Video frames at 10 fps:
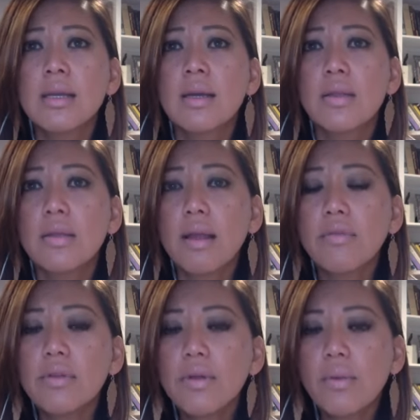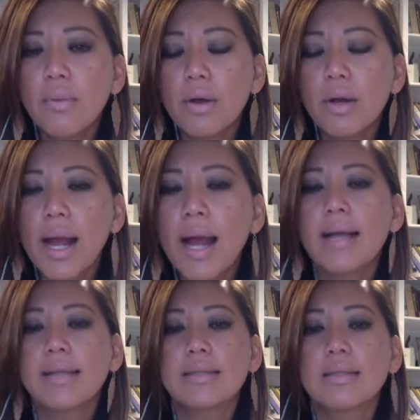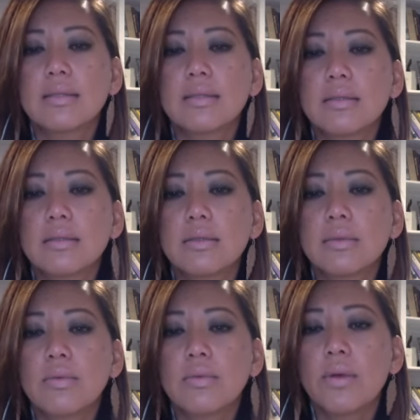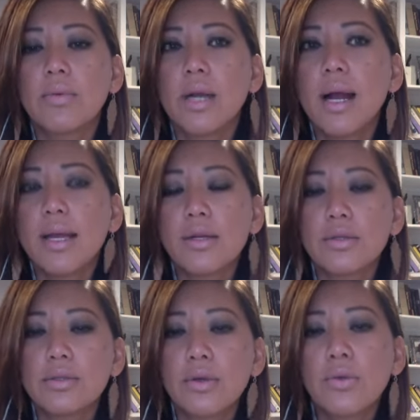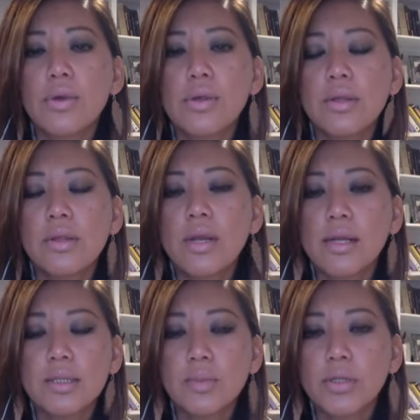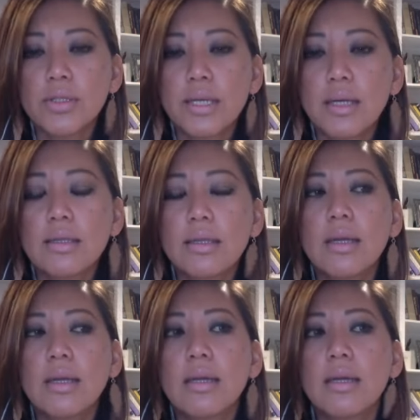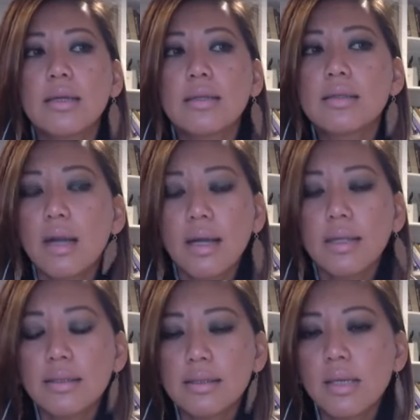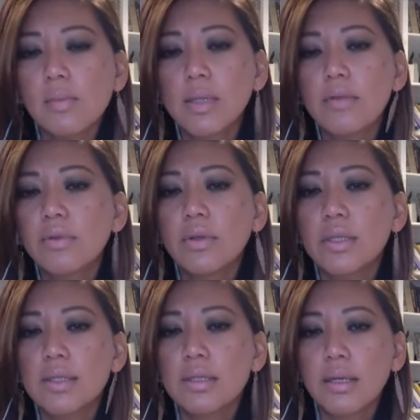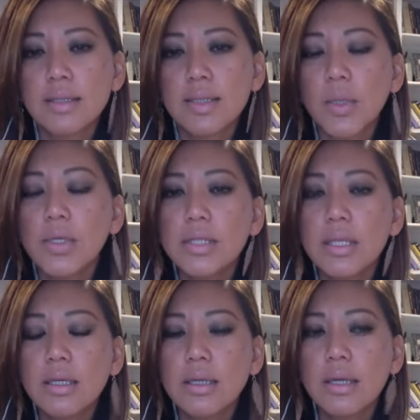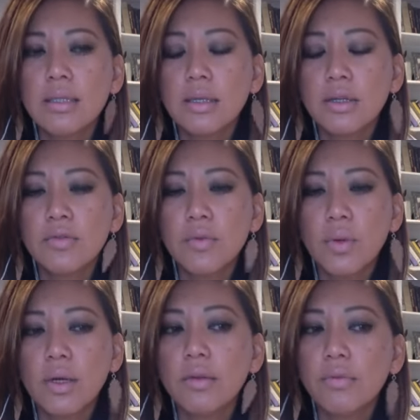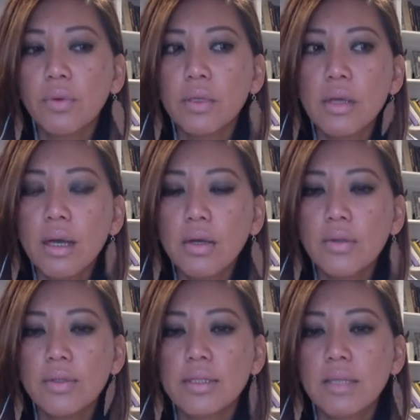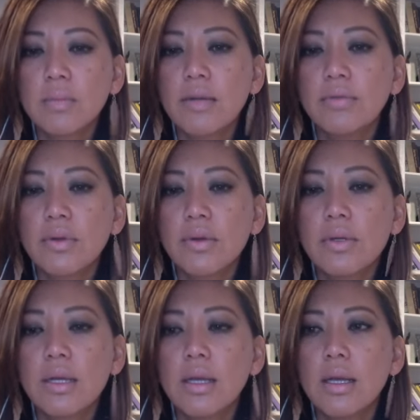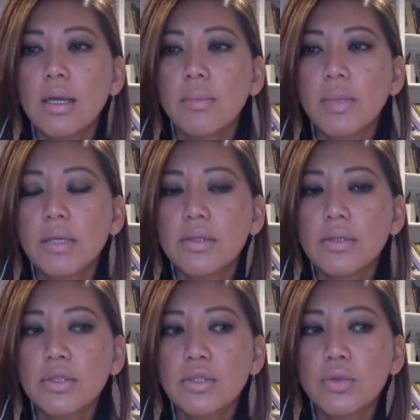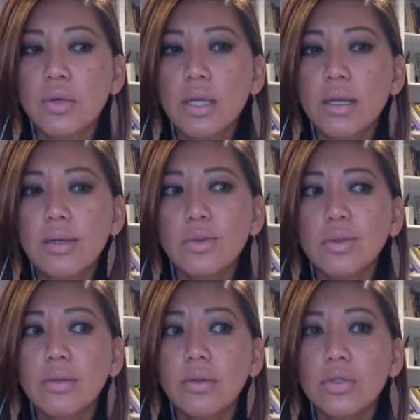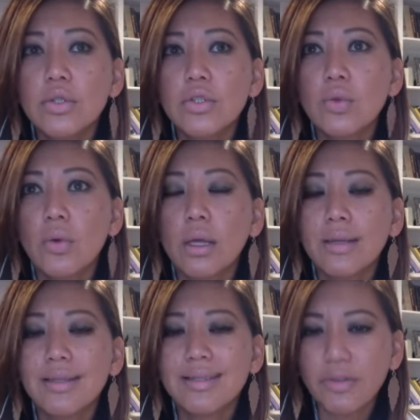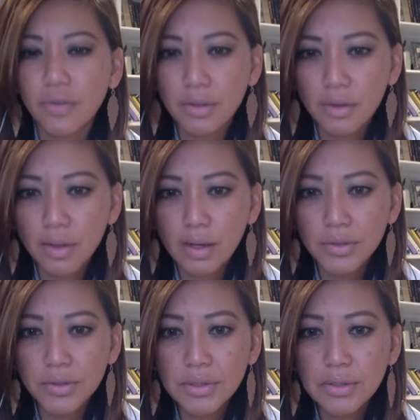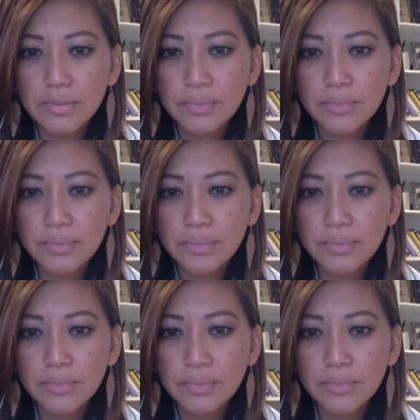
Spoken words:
the level that we're at, whether we're higher or lower than the next person, is not the same level as the next person. And therefore, if we're not on the same level, because their story, not only that their story is different than ours,